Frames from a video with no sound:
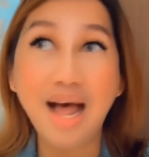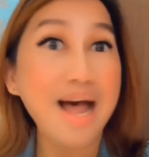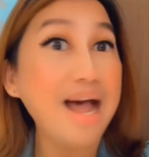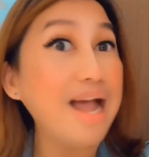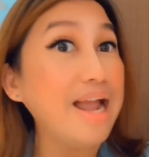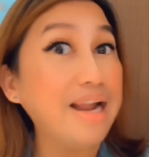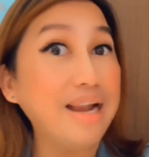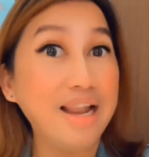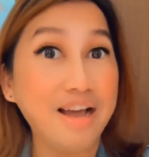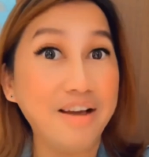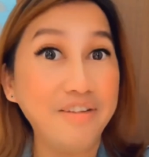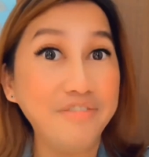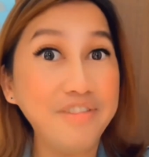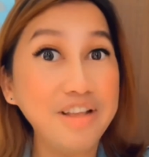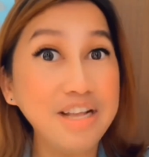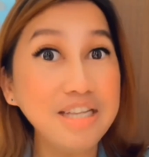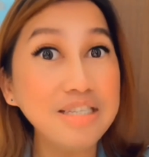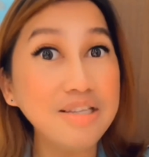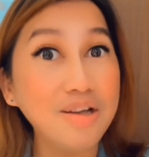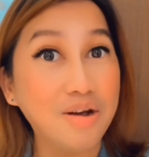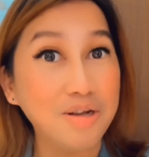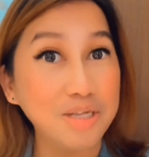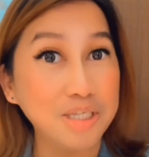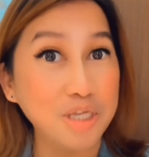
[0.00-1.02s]
I love
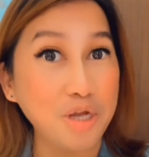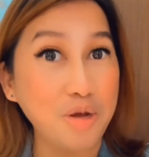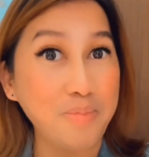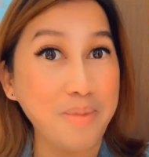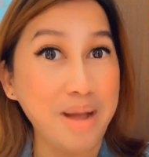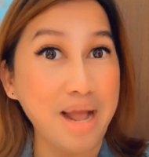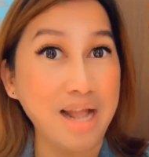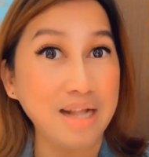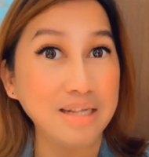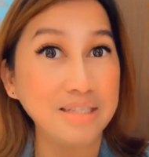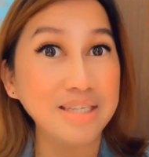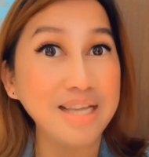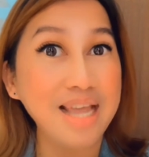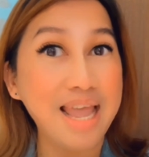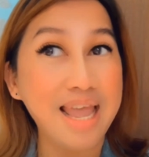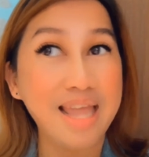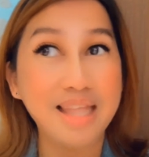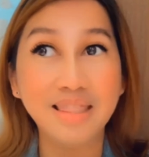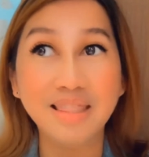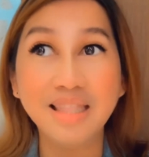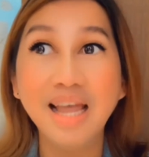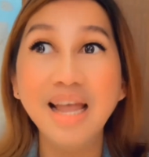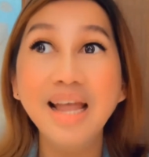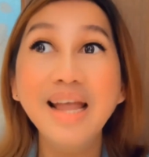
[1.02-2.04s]
this song so much
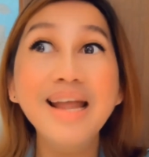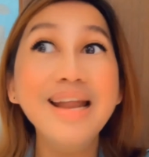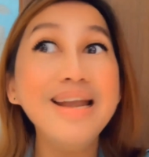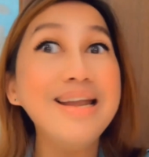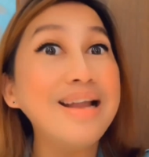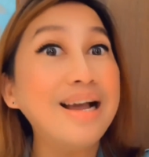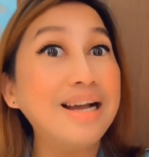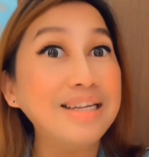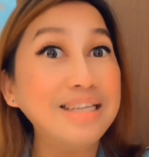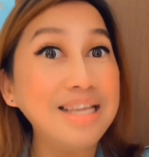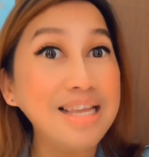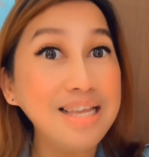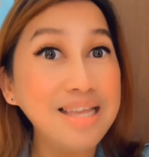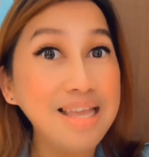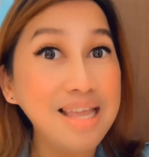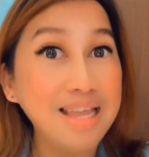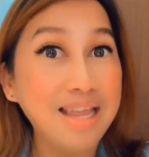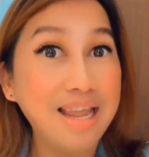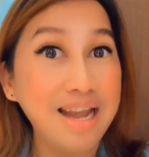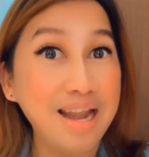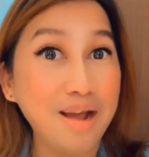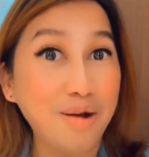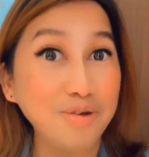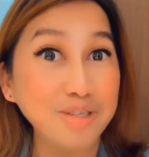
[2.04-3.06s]
and
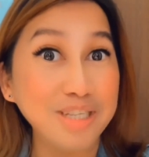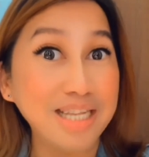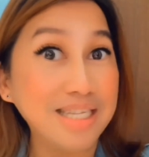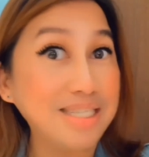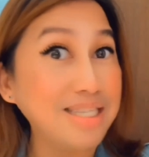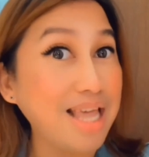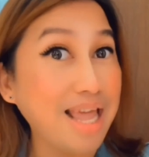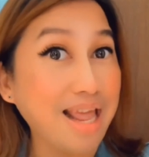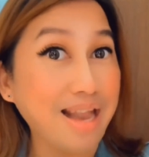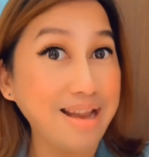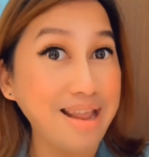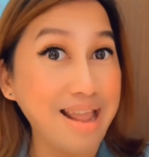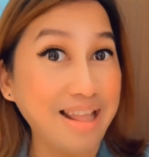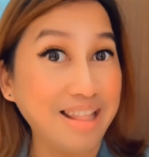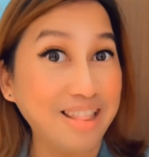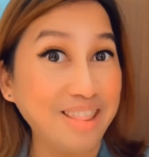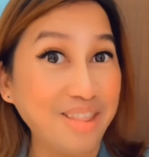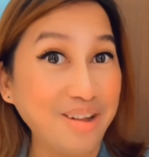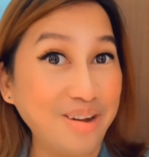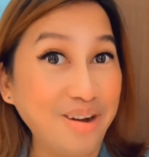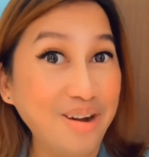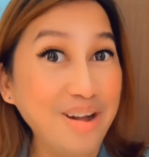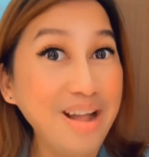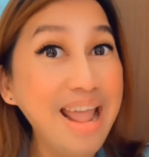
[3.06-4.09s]
nangigigil ako sa serye
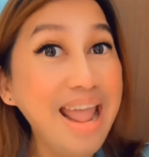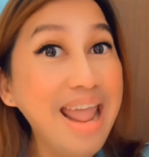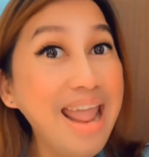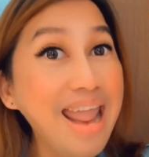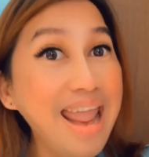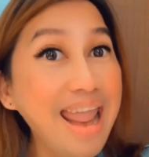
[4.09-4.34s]
ito.